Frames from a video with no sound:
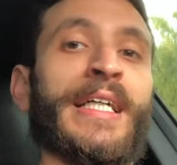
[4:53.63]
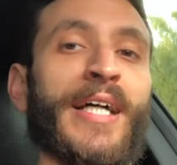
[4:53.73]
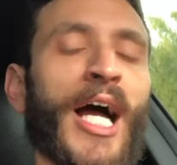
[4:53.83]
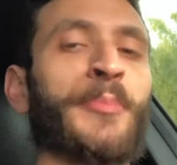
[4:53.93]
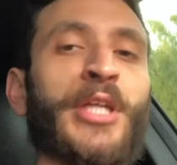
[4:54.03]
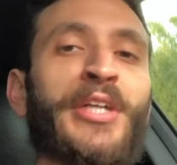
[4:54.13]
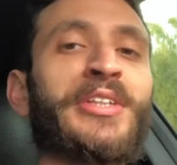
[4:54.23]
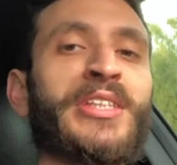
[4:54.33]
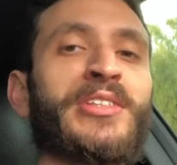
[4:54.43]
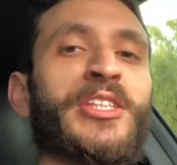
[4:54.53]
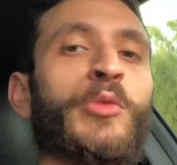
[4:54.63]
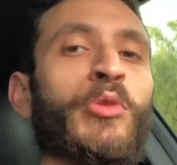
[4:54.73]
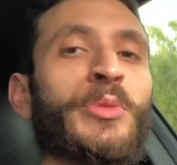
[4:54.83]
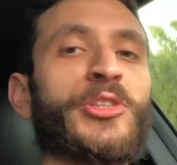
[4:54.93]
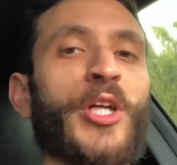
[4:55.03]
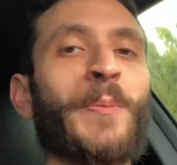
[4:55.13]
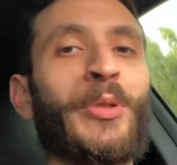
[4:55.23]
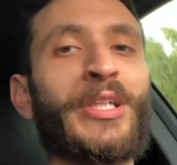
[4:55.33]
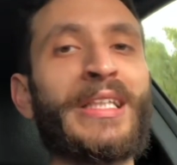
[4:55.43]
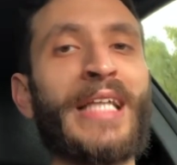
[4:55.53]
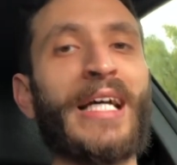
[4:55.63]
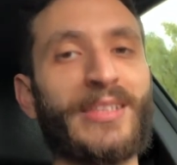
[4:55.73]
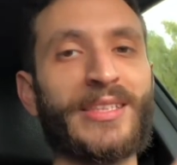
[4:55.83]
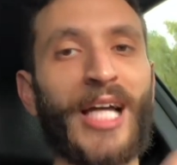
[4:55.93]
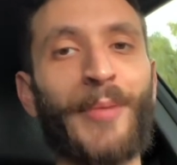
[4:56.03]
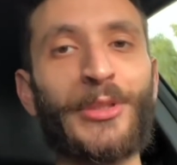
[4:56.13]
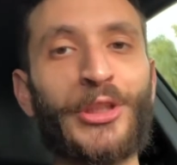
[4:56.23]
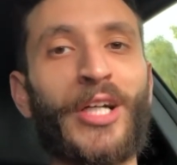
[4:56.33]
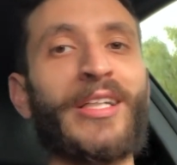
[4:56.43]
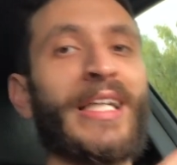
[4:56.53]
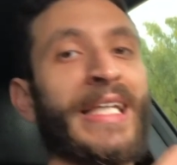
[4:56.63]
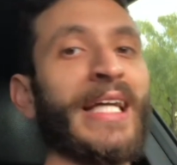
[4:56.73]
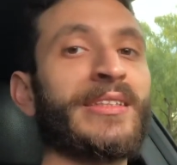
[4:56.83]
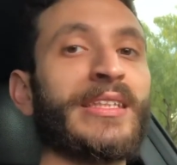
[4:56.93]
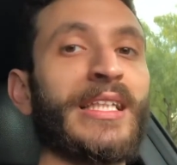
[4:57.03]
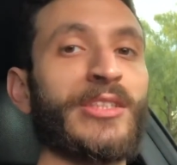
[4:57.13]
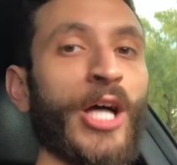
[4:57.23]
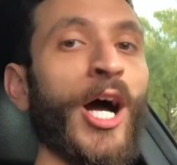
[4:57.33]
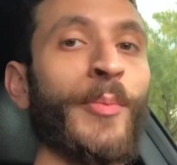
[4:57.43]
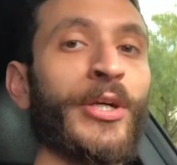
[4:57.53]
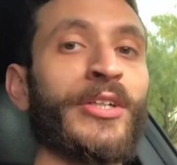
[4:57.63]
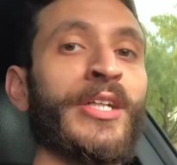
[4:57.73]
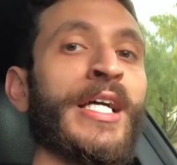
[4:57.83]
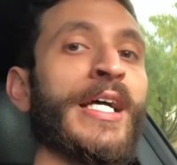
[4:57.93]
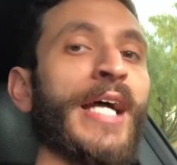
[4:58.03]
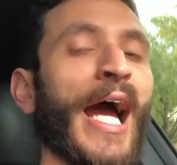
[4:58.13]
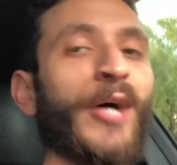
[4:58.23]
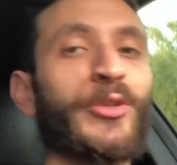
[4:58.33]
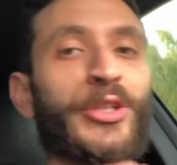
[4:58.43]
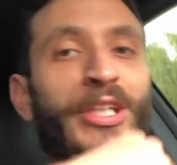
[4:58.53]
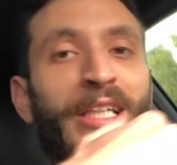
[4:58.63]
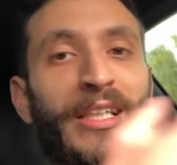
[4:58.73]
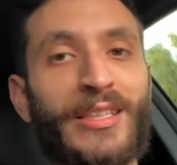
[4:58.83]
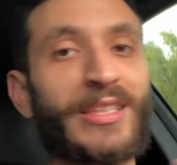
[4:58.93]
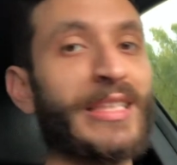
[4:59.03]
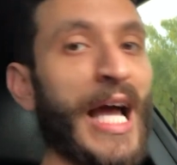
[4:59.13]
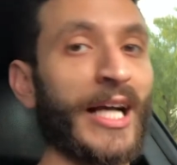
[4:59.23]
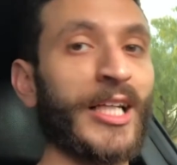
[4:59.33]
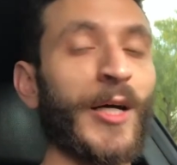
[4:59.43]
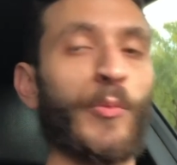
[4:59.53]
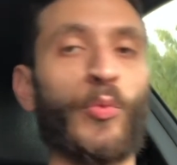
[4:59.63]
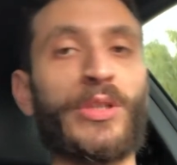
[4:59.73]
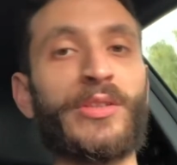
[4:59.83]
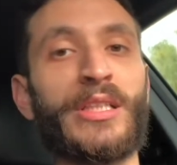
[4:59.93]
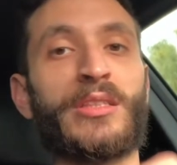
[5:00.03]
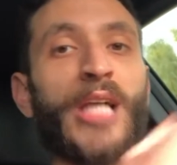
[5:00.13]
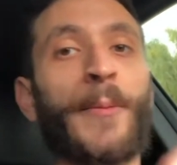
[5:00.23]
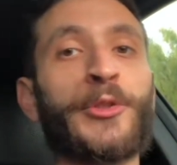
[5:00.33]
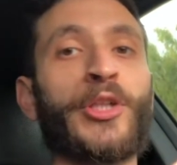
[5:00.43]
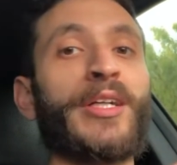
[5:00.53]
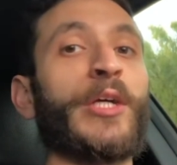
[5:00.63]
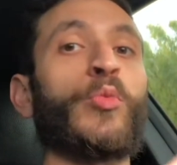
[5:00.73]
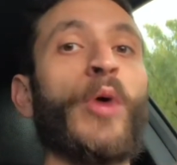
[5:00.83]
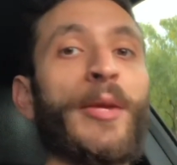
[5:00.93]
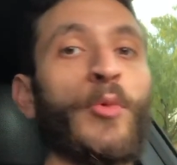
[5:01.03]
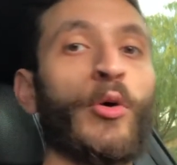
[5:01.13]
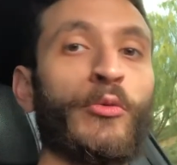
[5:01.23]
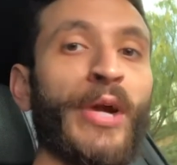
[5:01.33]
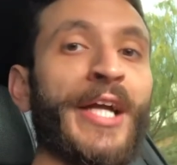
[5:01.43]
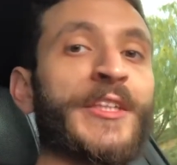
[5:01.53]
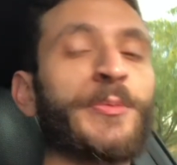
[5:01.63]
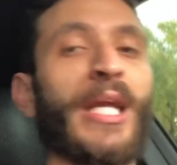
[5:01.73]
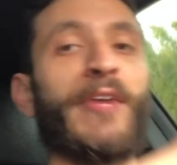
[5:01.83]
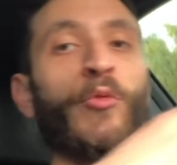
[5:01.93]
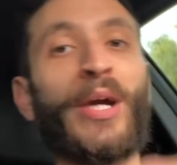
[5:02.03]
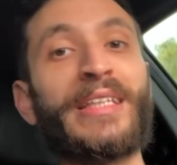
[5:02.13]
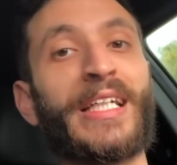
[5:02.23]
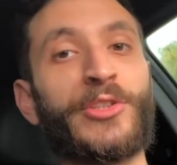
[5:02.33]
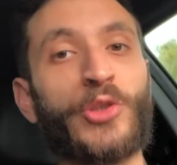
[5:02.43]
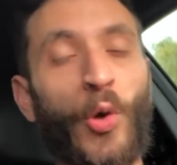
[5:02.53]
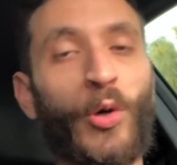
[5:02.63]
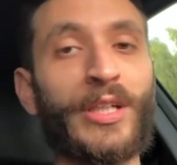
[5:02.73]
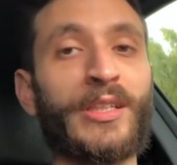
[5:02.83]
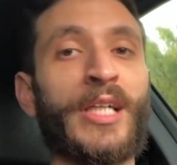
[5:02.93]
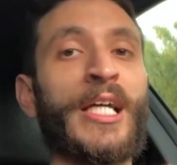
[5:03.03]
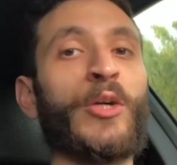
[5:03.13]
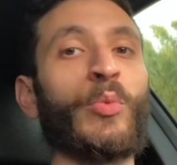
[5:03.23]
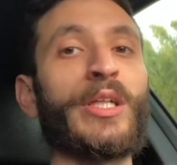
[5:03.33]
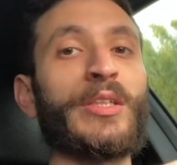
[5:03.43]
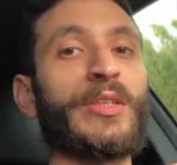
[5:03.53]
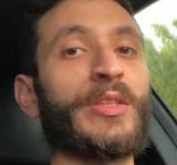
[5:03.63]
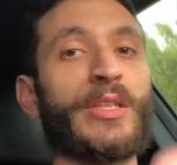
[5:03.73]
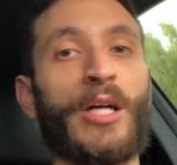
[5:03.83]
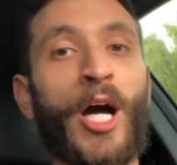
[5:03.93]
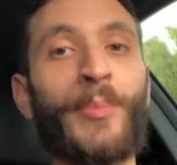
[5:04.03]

I'm curious to see when we start putting that Cybertruck against this Hummer, how they're gonna stack up. Will the Cybertruck get way more range but have way less torque? Will the Hummer